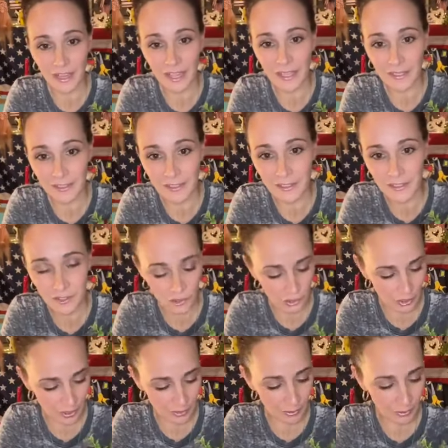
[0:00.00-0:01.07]
And
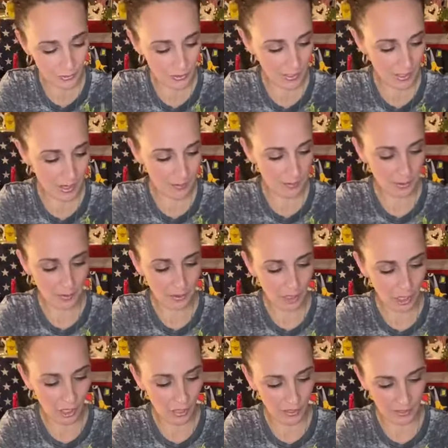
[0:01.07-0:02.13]
she looked it up
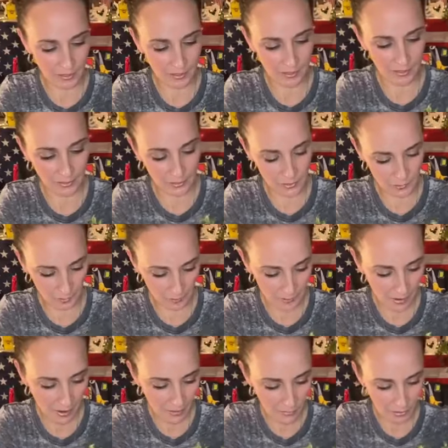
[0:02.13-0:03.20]
online. And so
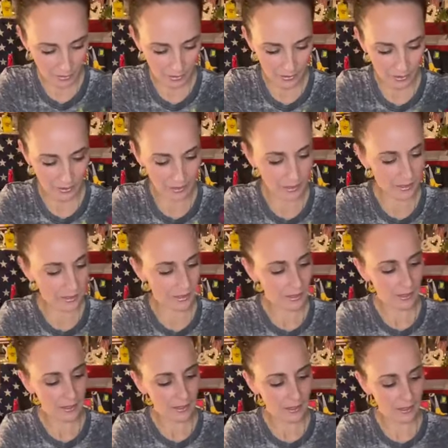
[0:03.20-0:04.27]
apparently
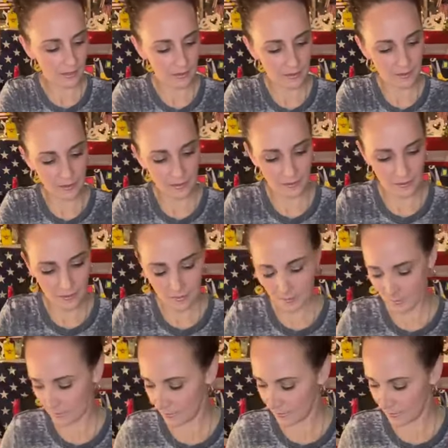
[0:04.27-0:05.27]
in